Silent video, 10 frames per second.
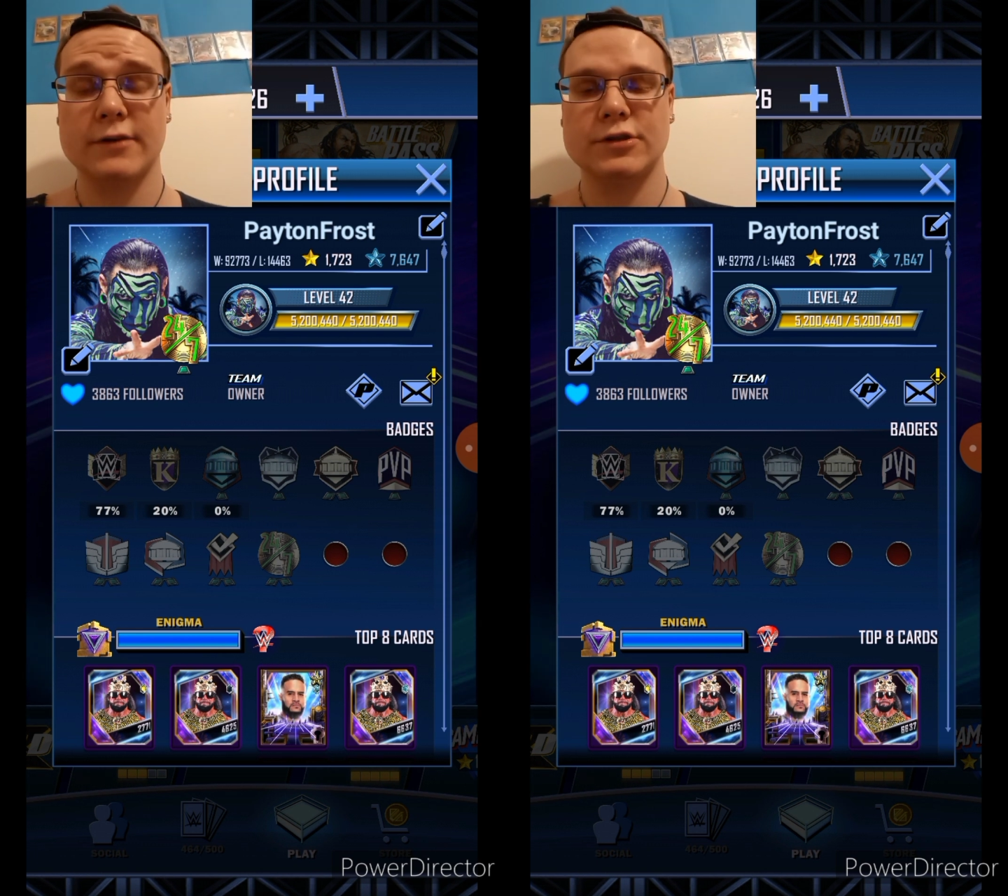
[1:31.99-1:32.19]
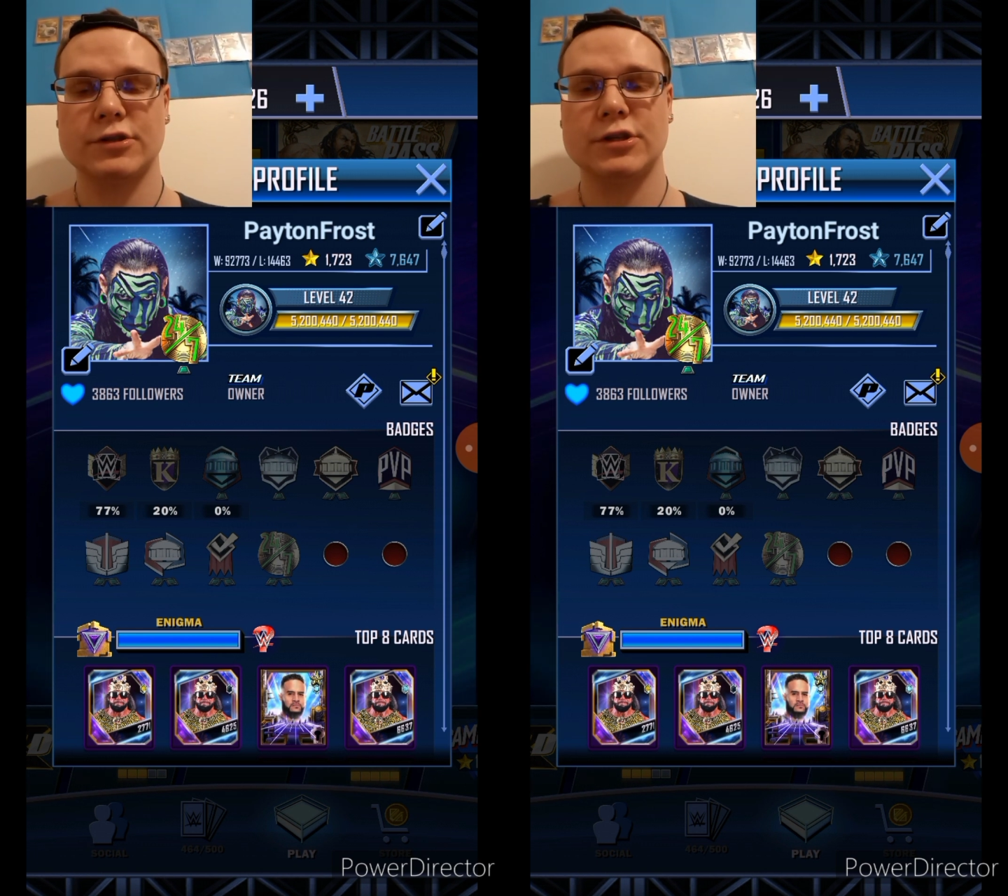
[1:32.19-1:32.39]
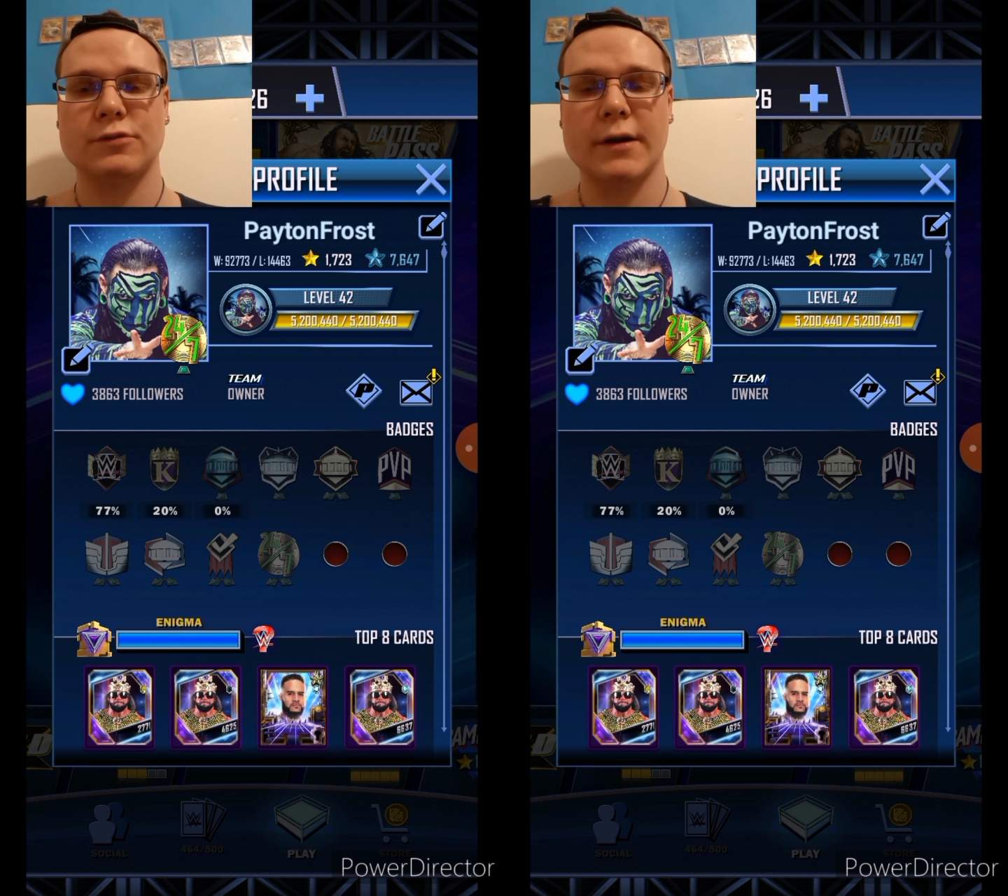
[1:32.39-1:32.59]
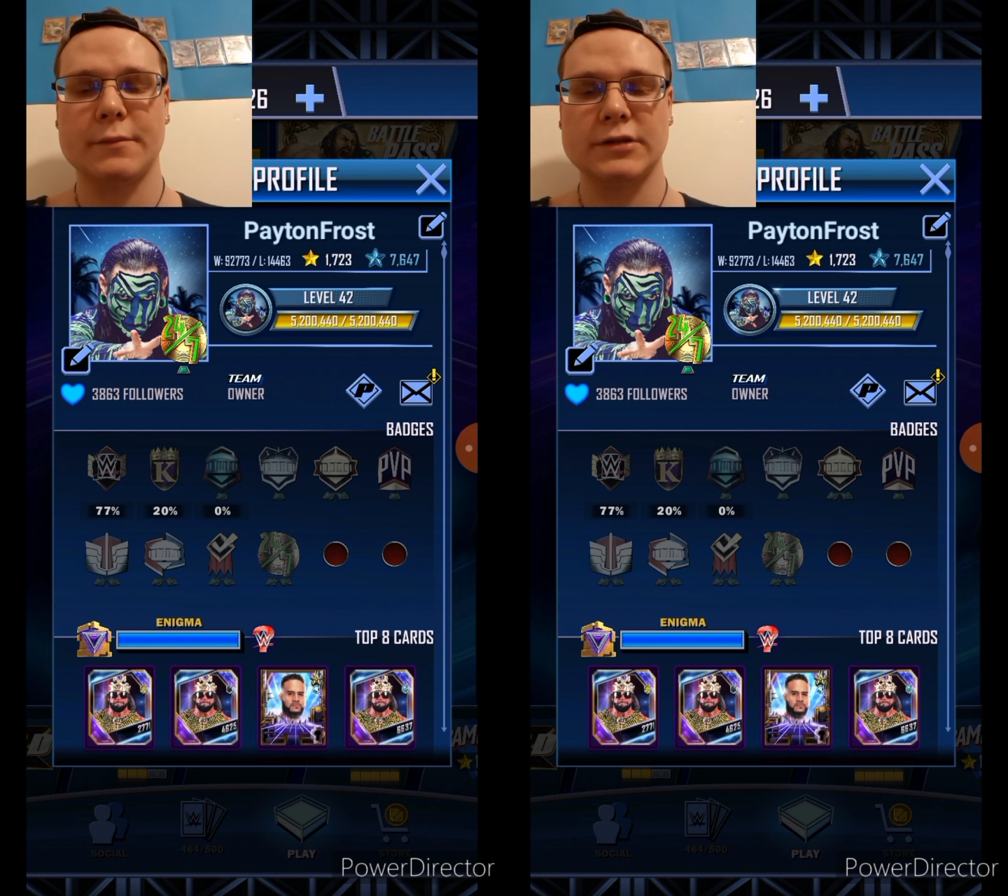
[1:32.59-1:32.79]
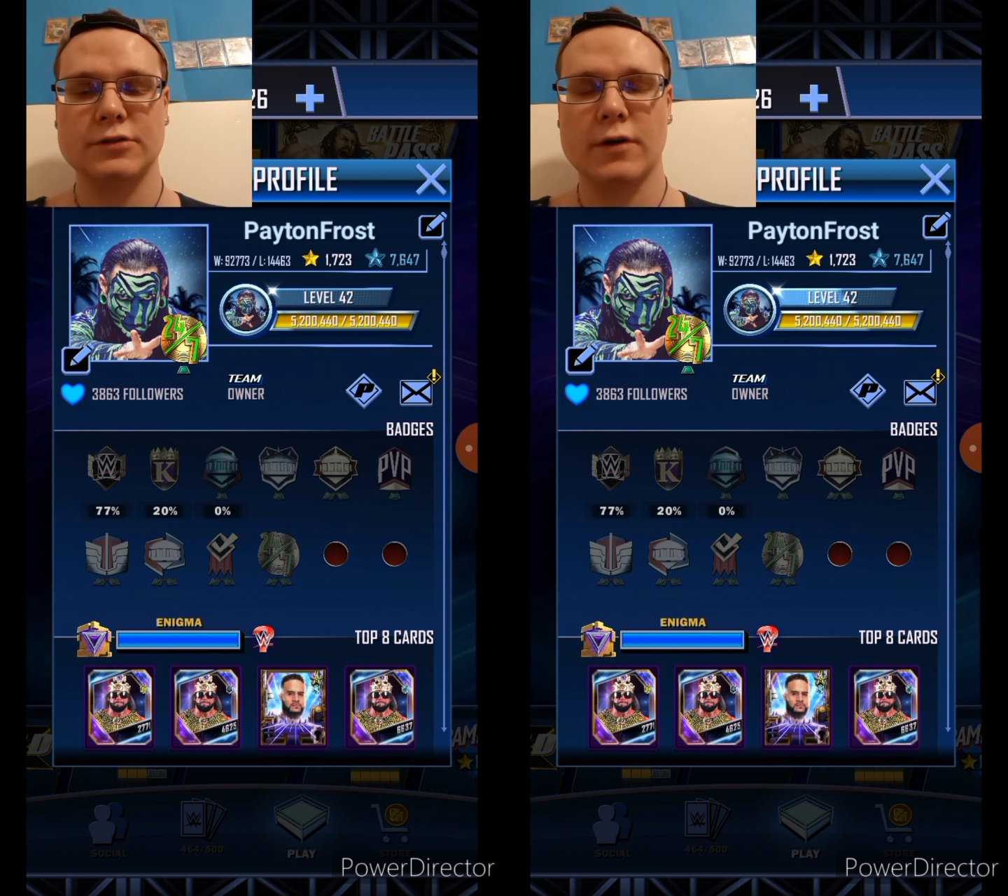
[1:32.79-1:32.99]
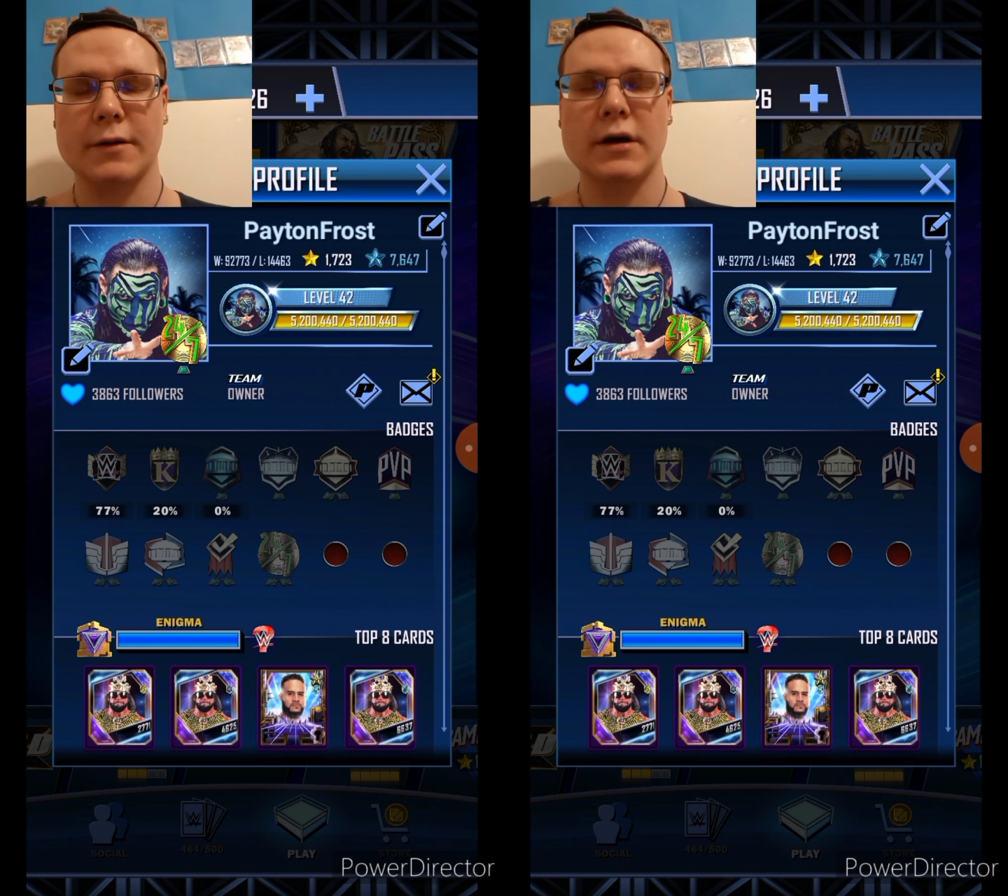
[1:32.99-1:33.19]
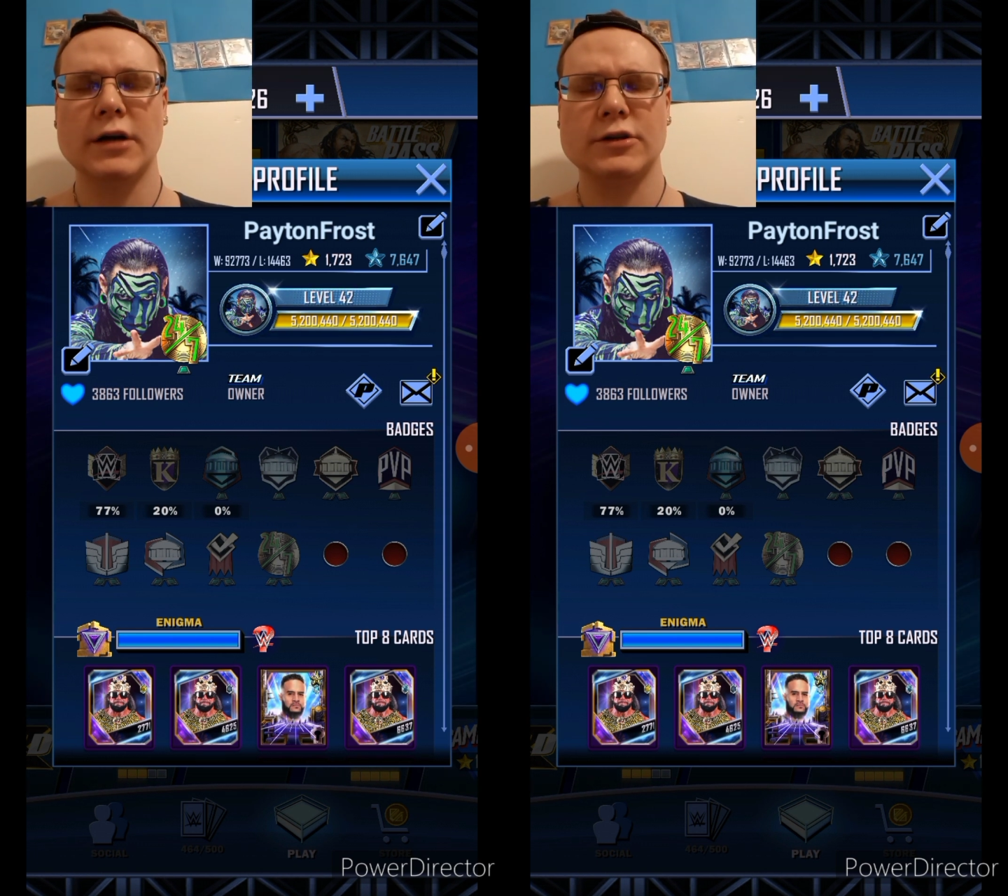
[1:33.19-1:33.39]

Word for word: just, just write me, just write,